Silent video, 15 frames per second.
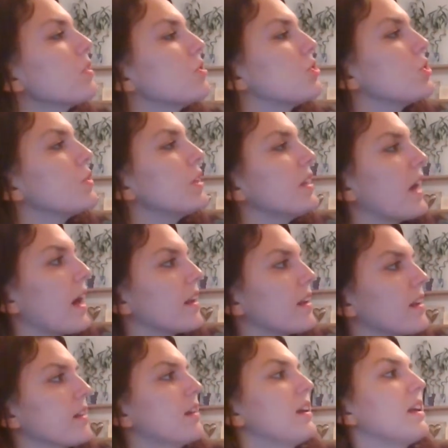Judy
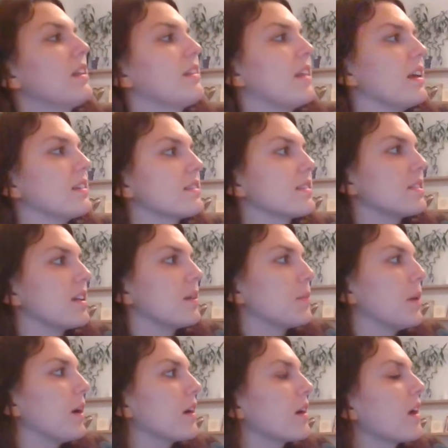nodded. Thanks, Stink
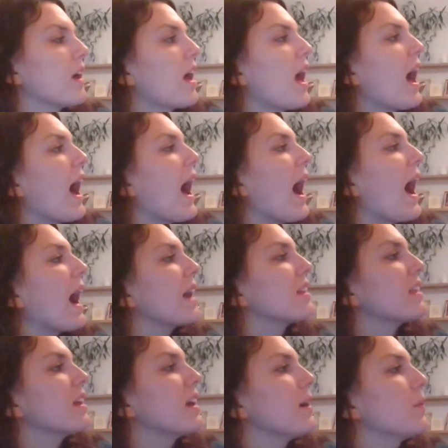Bug. I
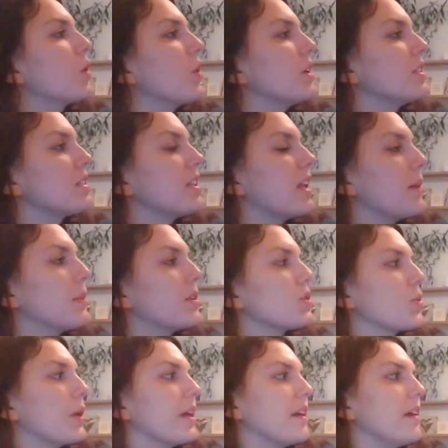think I'm going to name it
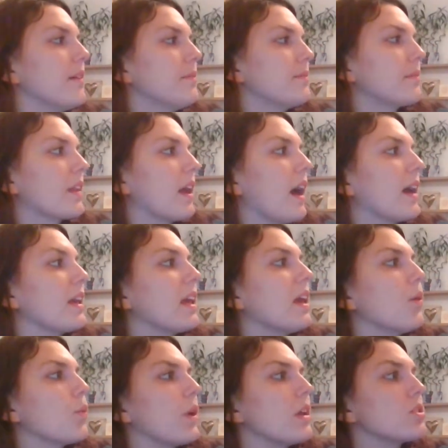Twiggy. I
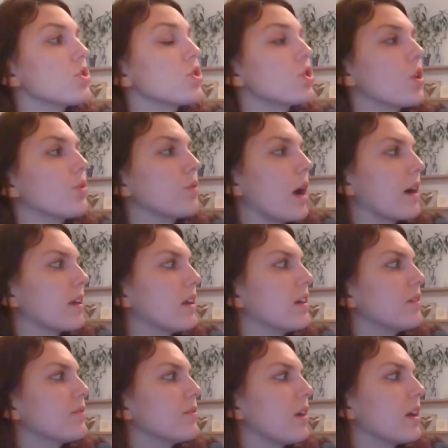can't wait to show Rocky
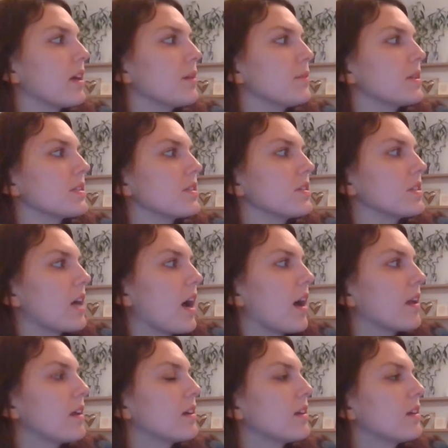and Frank and Mr.
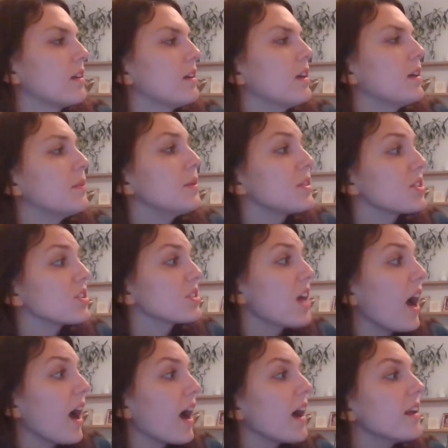Todd. Mr.
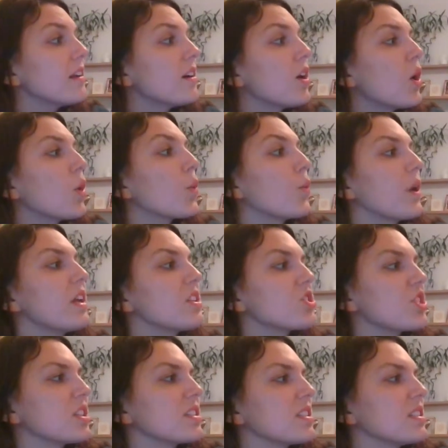Todd, wait
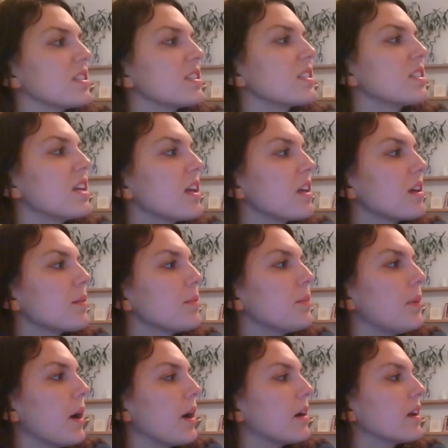just a stink
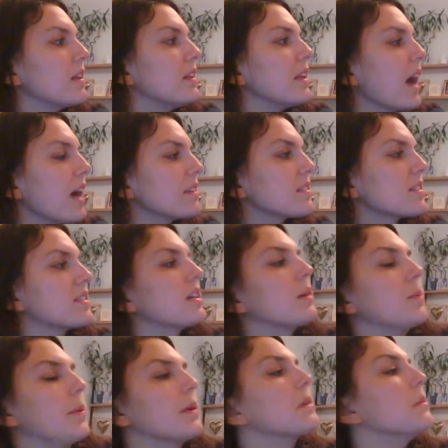bug, not
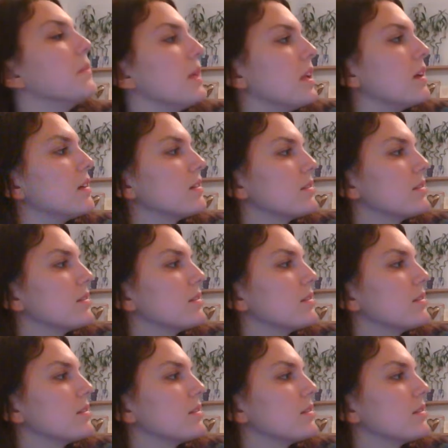stink bug minute.